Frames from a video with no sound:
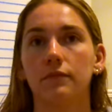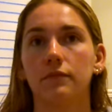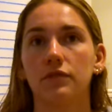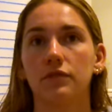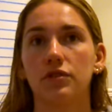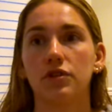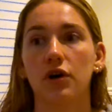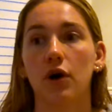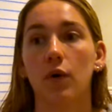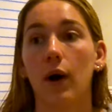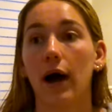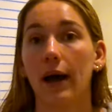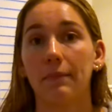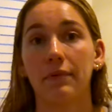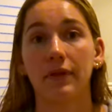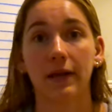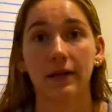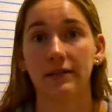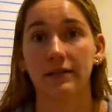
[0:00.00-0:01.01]
So I
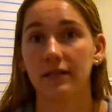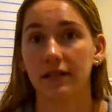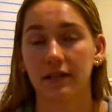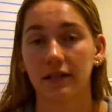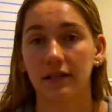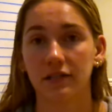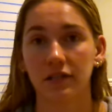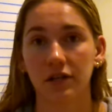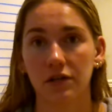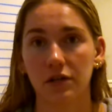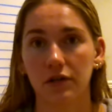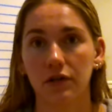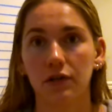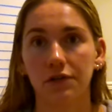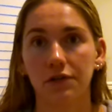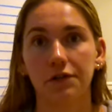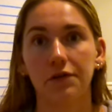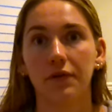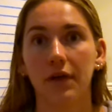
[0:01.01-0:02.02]
plan to continue to
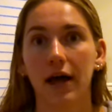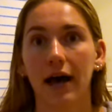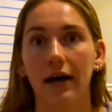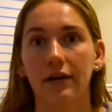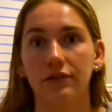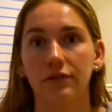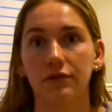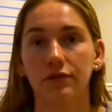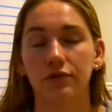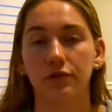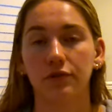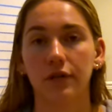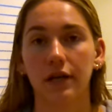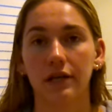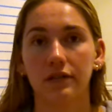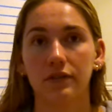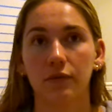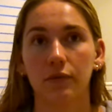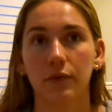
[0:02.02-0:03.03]
do that, do 2
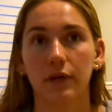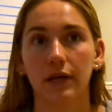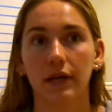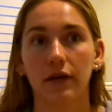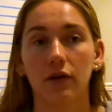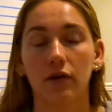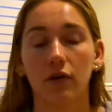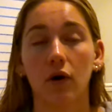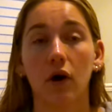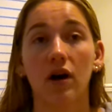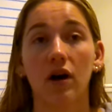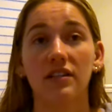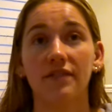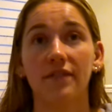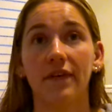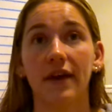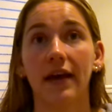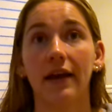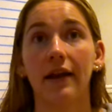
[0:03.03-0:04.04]
days a week
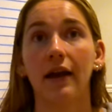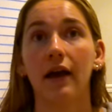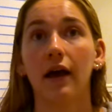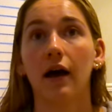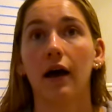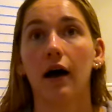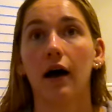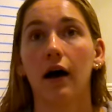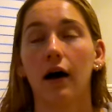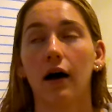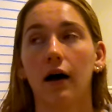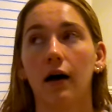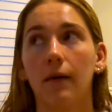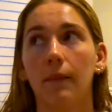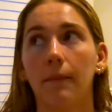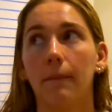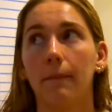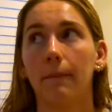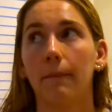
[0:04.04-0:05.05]
CrossFit,
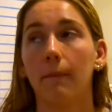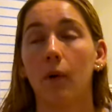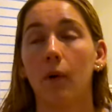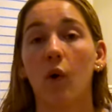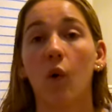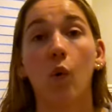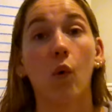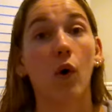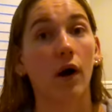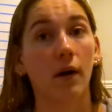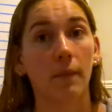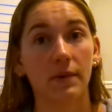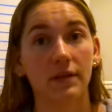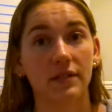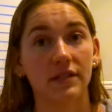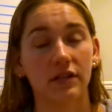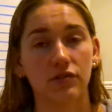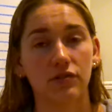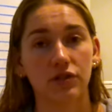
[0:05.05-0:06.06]
or
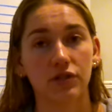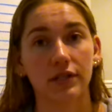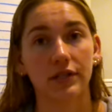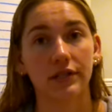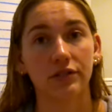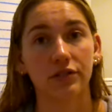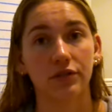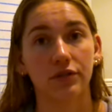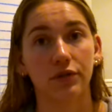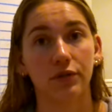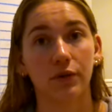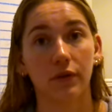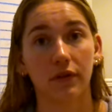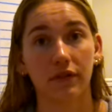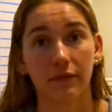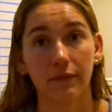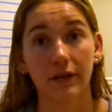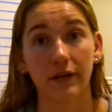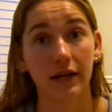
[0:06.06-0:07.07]
potentially do
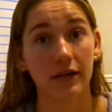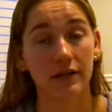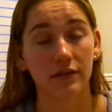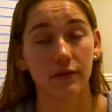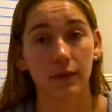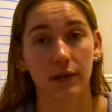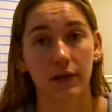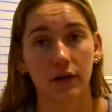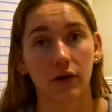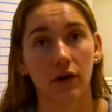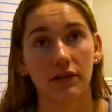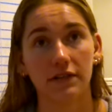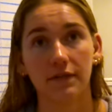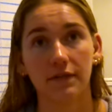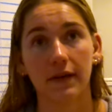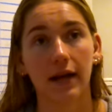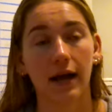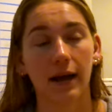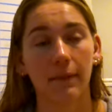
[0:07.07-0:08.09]
3 days a week
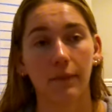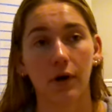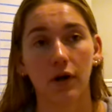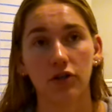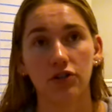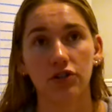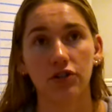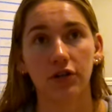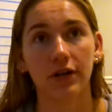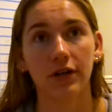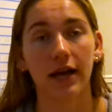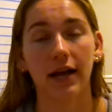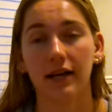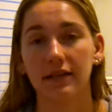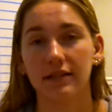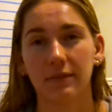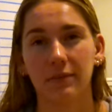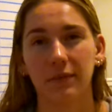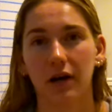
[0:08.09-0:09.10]
CrossFit. I'm not sure yet
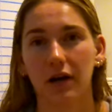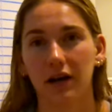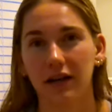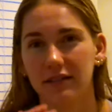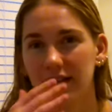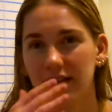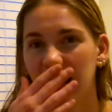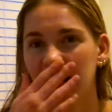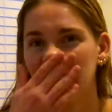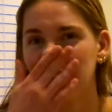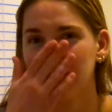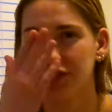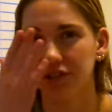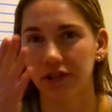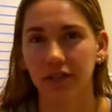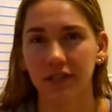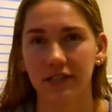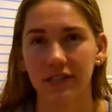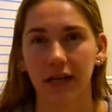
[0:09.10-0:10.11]
because I'm not exactly
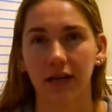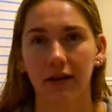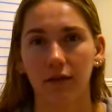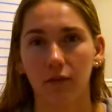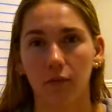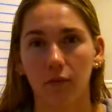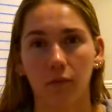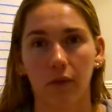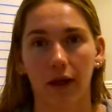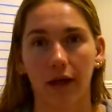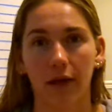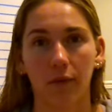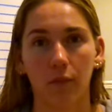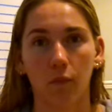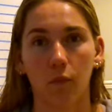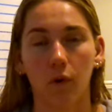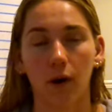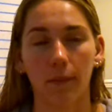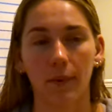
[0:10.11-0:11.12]
sure like
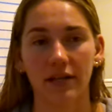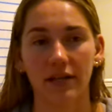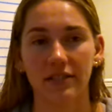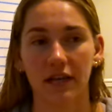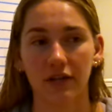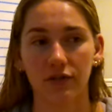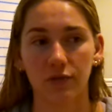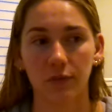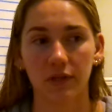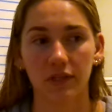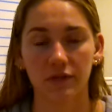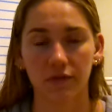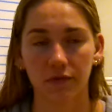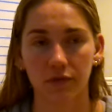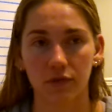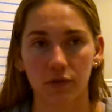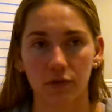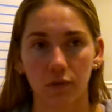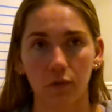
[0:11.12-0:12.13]
what my schedule is
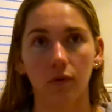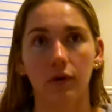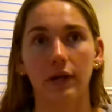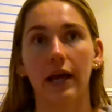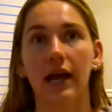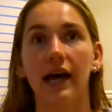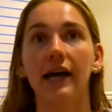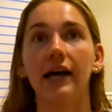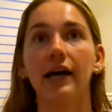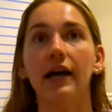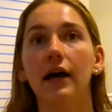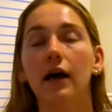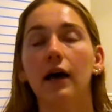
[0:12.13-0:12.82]
for school yet.